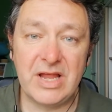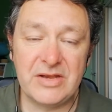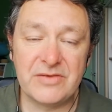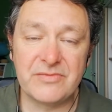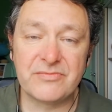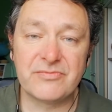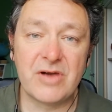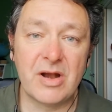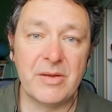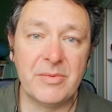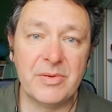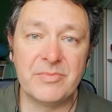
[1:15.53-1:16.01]

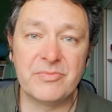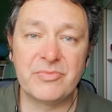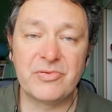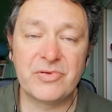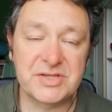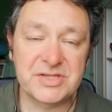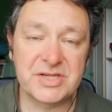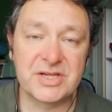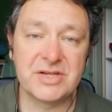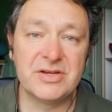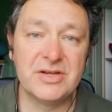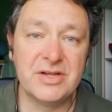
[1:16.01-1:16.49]
Roman
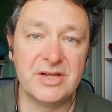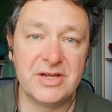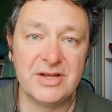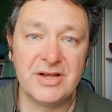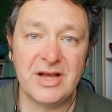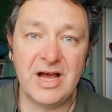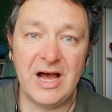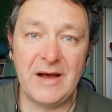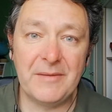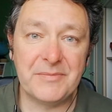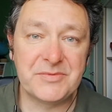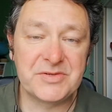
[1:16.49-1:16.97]
Britain
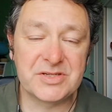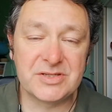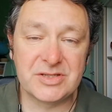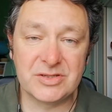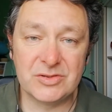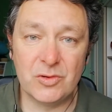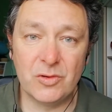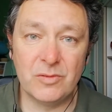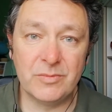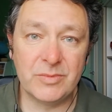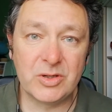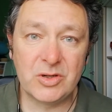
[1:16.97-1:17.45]
up to the
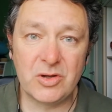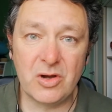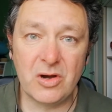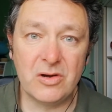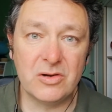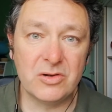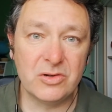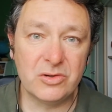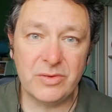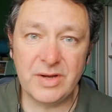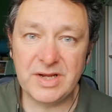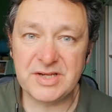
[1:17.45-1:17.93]
Norman
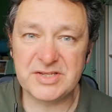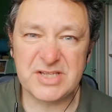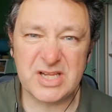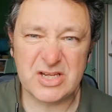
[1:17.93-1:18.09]
conquest,